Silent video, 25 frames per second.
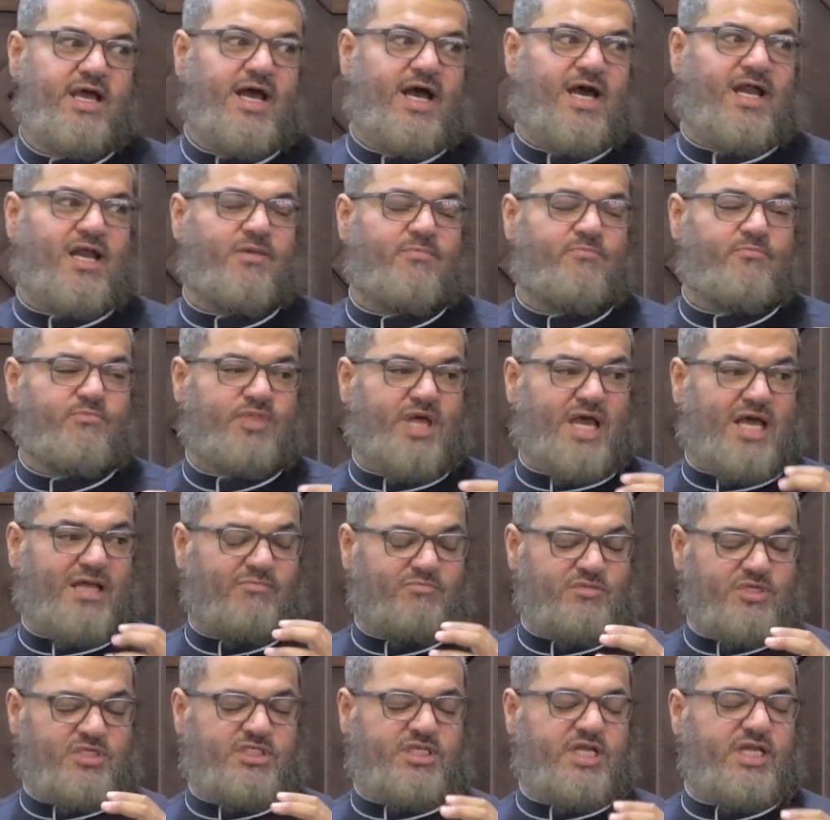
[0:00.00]
And if
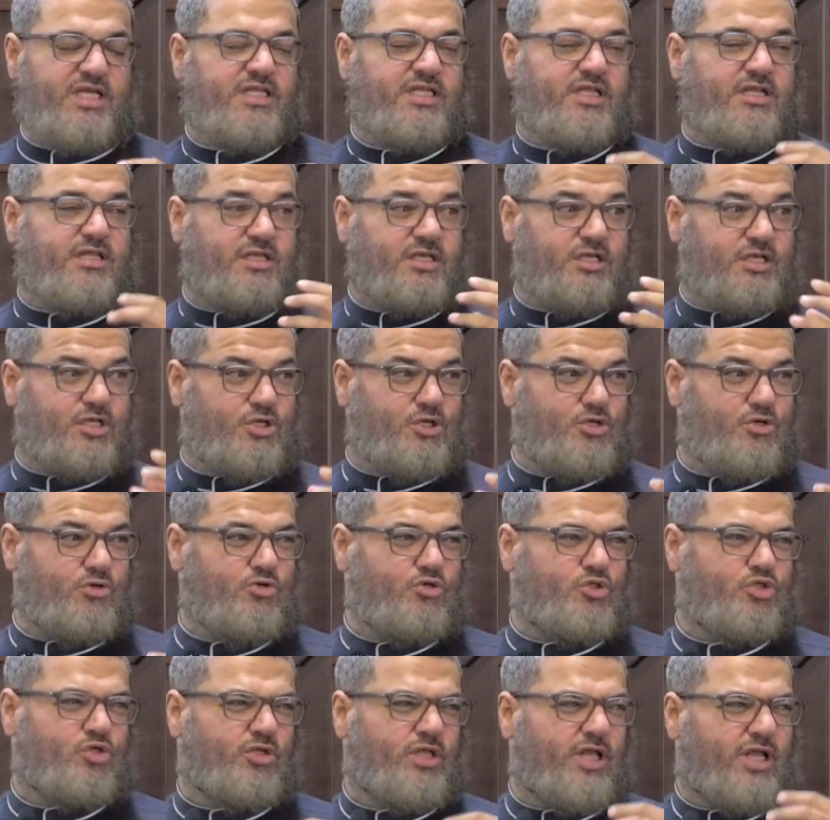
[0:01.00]
that mistake that they
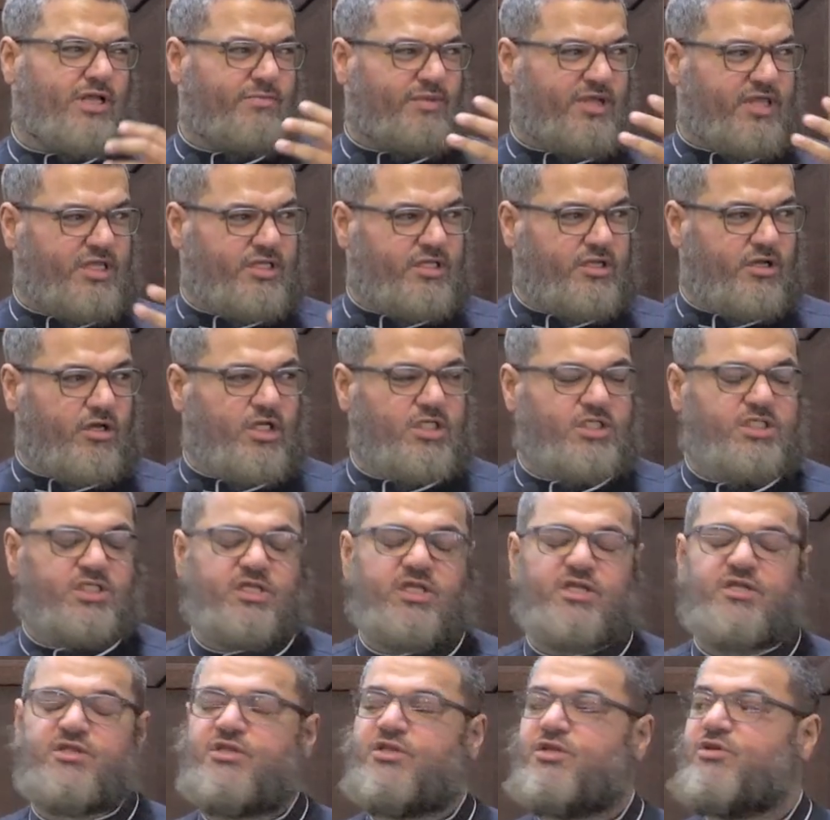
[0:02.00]
use, or that methodology
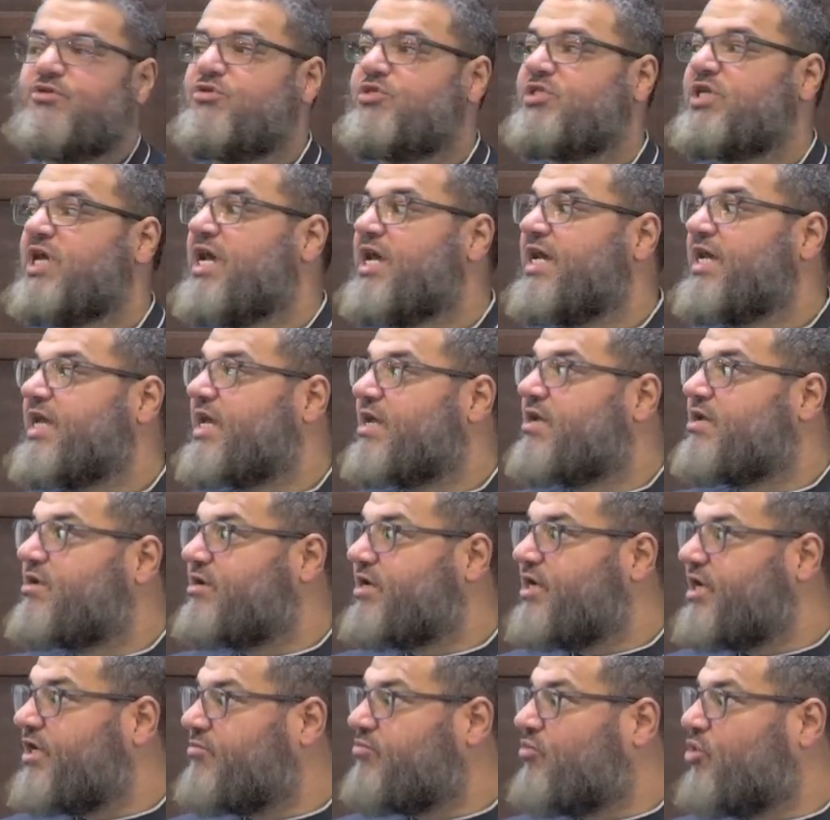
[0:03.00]
that they use, can
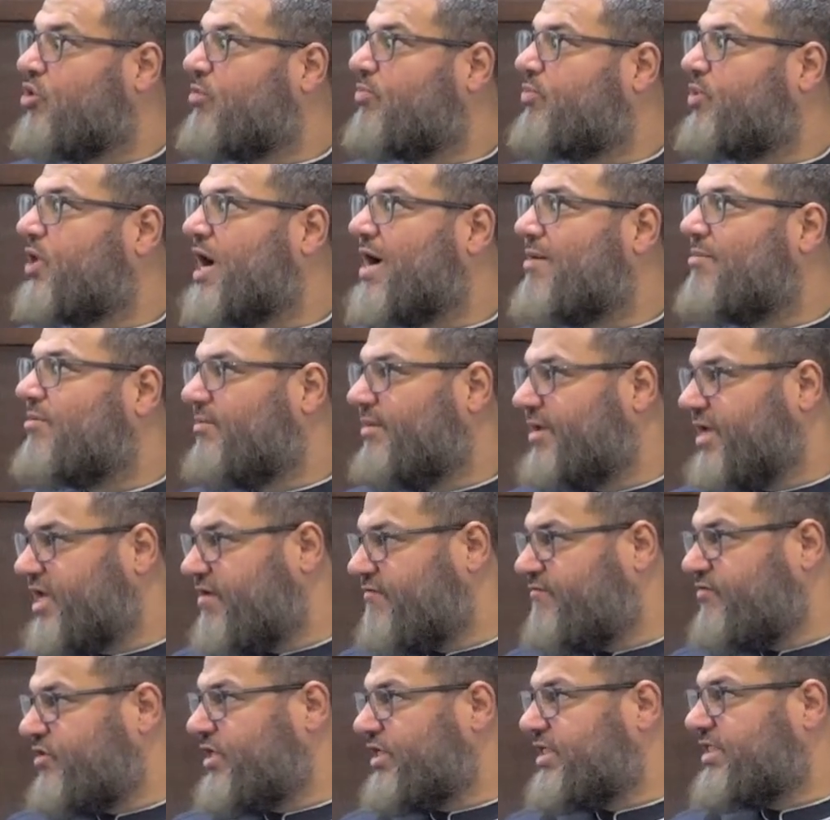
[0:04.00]
create more problem. I
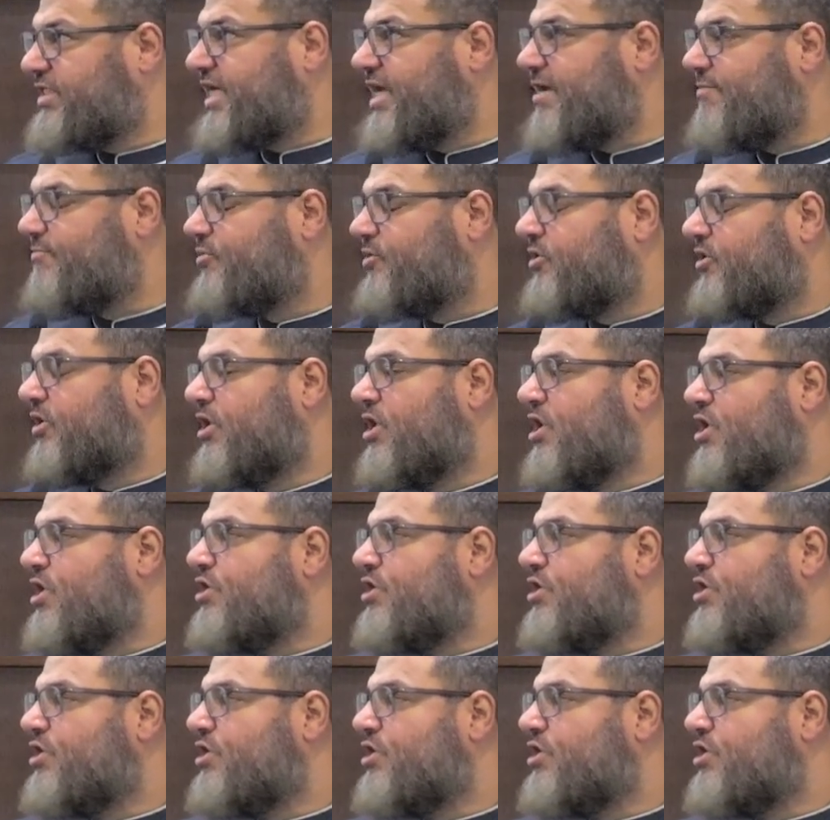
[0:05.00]
give you an example.